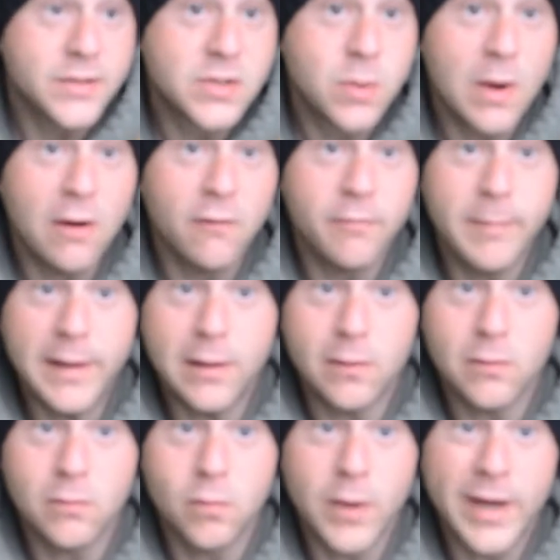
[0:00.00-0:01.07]

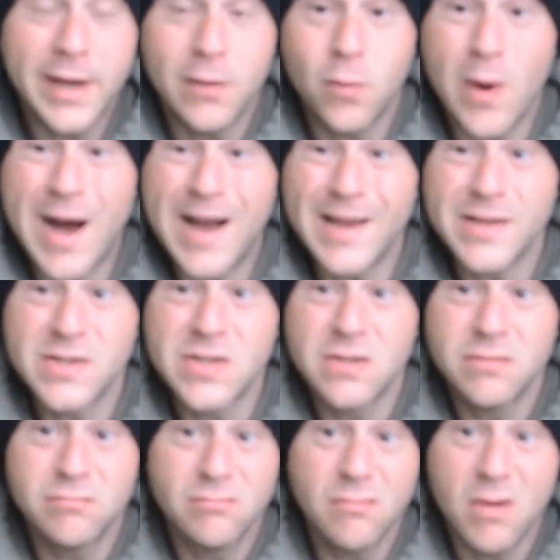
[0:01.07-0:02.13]
12mm wicked whites,
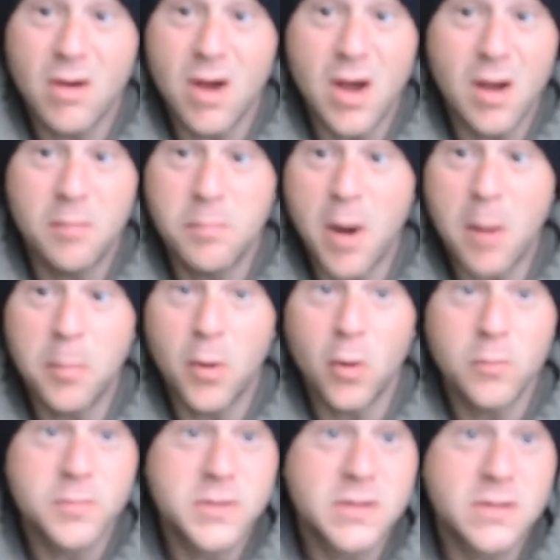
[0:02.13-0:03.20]

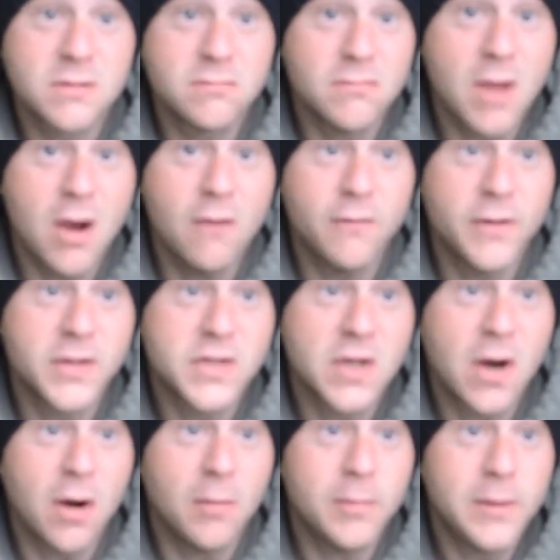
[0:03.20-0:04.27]
pop-ups over the
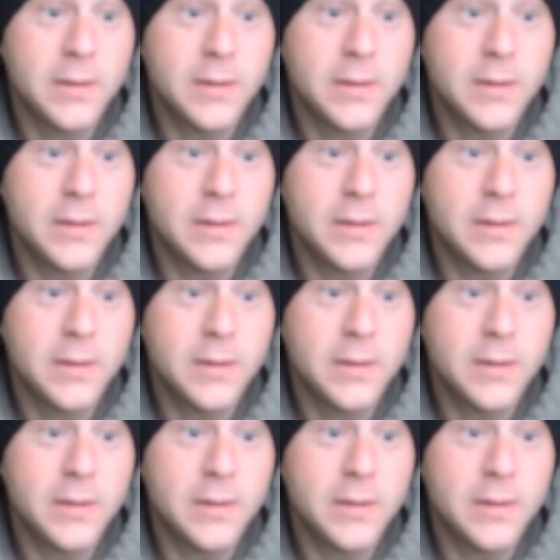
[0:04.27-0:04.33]
top.